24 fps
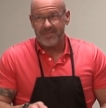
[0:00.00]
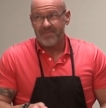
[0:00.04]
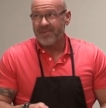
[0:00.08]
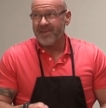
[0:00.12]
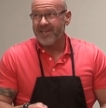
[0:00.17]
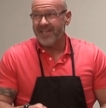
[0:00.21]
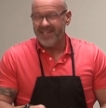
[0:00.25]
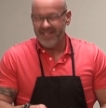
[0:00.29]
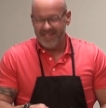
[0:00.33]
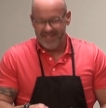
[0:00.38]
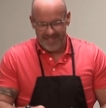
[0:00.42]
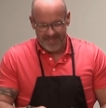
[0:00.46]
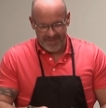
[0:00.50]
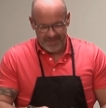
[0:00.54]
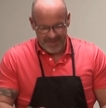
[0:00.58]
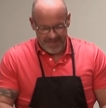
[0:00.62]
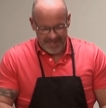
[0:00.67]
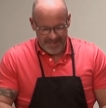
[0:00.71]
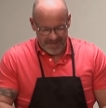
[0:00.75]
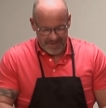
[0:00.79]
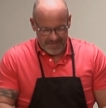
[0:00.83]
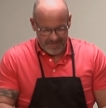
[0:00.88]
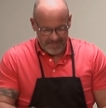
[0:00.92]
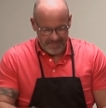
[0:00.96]
pretty too,
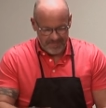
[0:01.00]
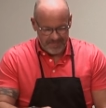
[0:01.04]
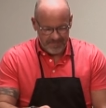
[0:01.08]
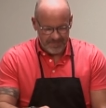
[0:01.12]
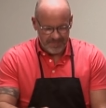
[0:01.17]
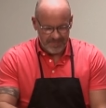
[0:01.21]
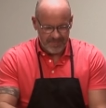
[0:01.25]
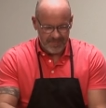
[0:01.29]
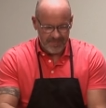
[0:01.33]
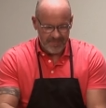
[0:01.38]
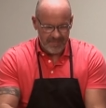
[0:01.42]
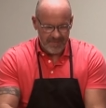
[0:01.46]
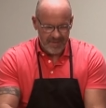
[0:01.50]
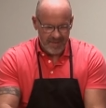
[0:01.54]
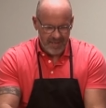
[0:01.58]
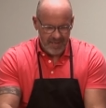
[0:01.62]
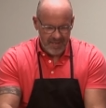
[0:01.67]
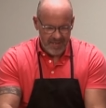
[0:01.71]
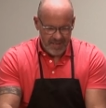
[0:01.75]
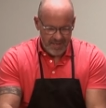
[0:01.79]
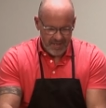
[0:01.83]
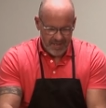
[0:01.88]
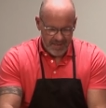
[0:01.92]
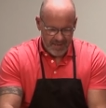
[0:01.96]
isn't
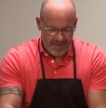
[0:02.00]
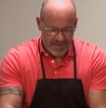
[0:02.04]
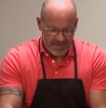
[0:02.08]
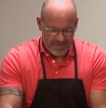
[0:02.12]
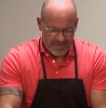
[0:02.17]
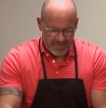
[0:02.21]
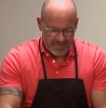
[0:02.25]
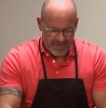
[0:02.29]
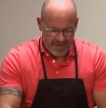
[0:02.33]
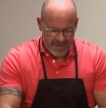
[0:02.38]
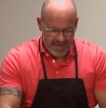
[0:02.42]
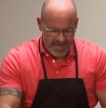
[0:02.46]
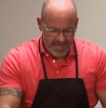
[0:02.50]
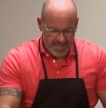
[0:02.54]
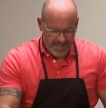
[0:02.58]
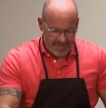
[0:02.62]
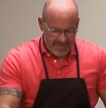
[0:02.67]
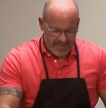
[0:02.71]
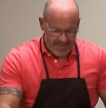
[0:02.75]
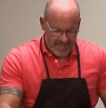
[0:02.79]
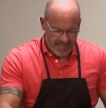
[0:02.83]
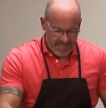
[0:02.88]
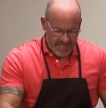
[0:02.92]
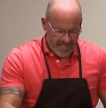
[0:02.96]
it? All right,